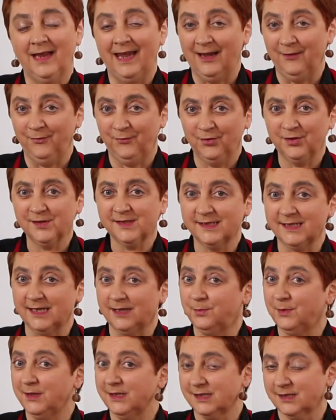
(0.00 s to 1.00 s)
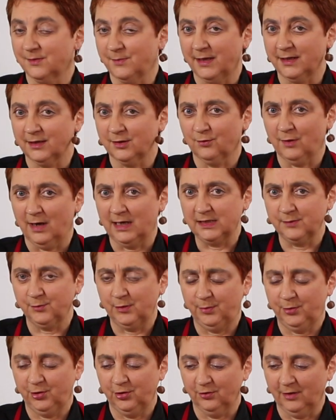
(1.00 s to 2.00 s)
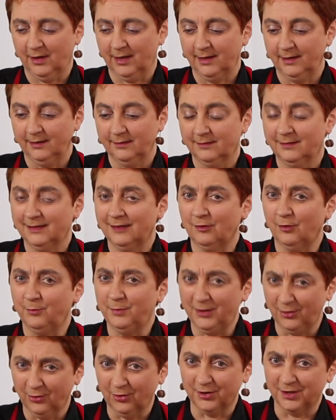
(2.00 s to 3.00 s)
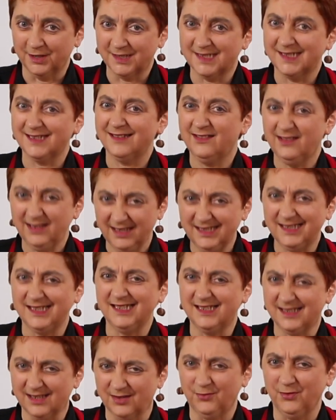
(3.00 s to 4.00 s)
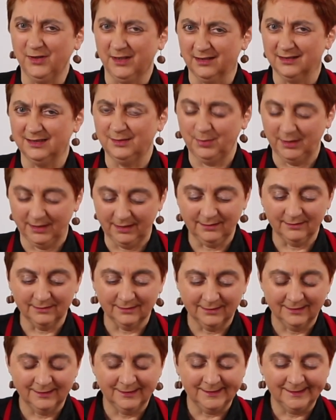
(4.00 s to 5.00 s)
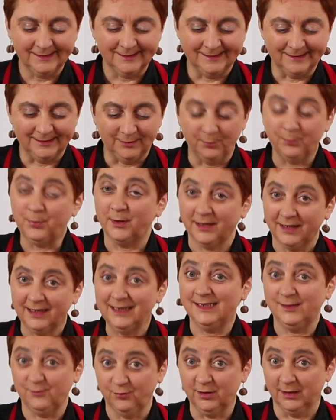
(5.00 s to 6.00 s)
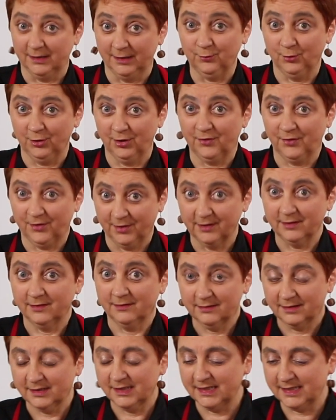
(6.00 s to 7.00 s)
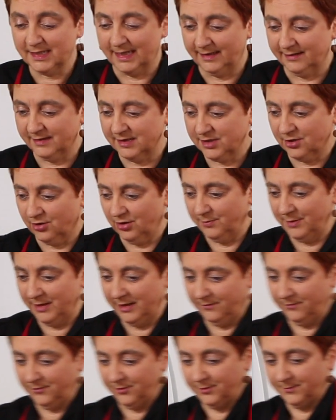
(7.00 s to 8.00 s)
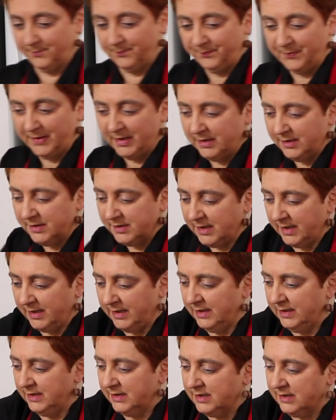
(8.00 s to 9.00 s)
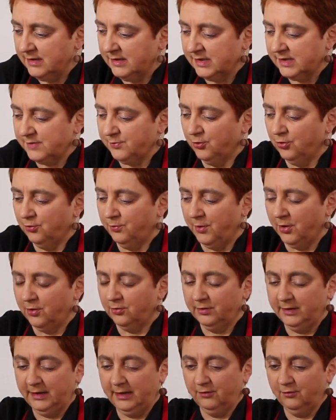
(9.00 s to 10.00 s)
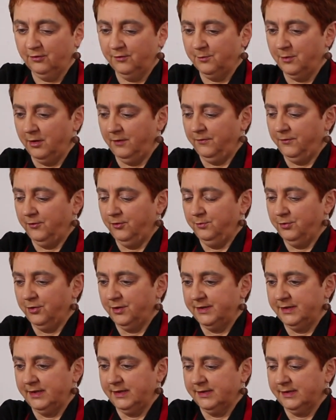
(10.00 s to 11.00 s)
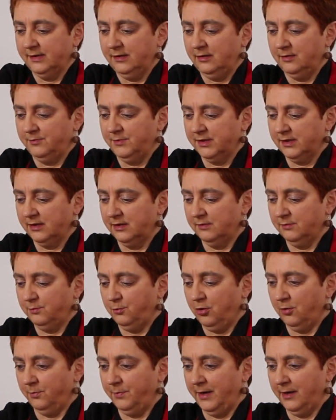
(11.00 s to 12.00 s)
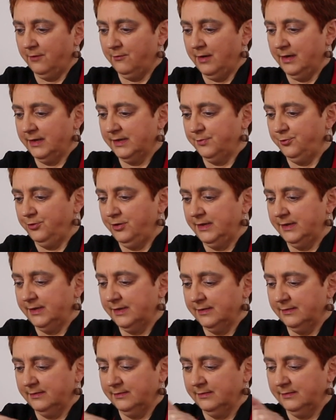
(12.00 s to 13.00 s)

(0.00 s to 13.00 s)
Our first step is to make the raspberry puree. Now I'll be honest, this is the fiddly bit, but it is really worth it to take the time and effort. So into the small bowl here of my food processor, I'm just going to pop our raspberries